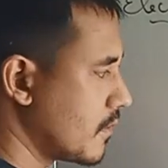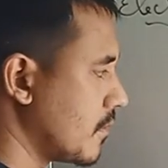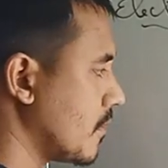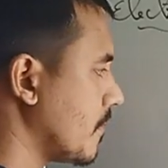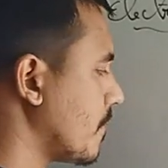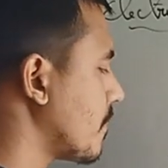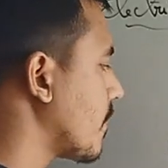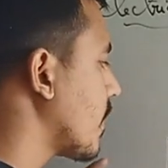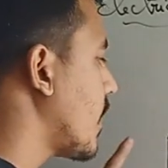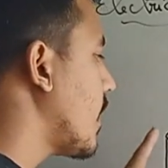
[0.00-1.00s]
No.
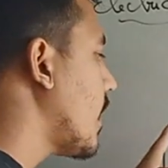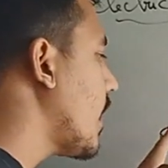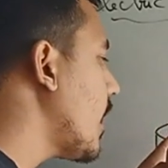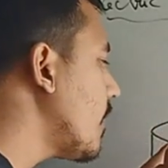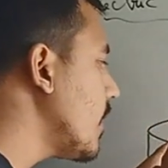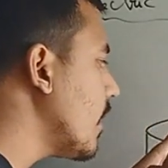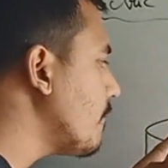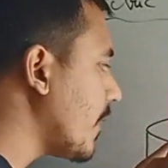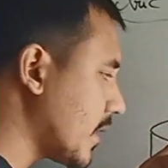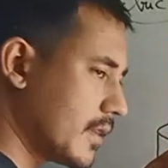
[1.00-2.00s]

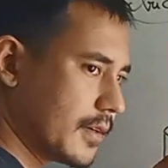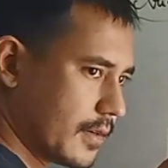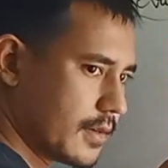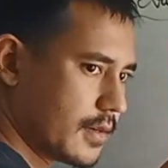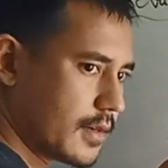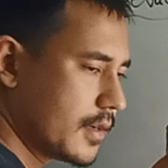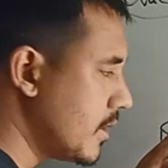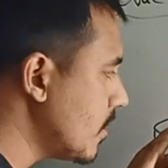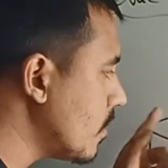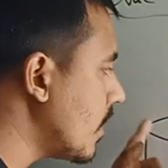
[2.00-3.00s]
Area vector.
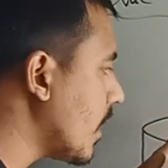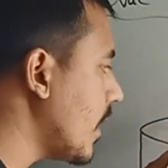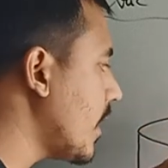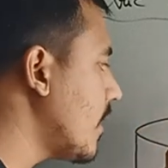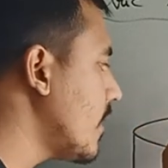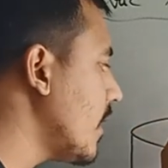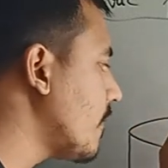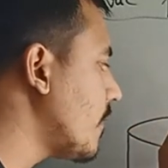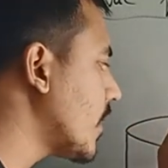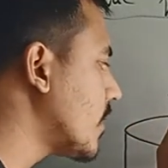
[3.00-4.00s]
Ito laga
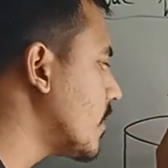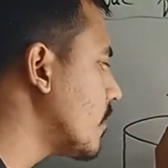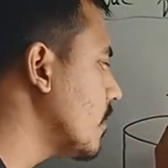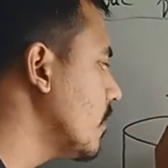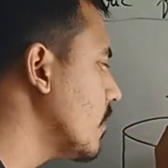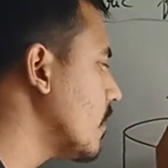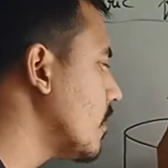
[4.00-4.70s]
area vector do?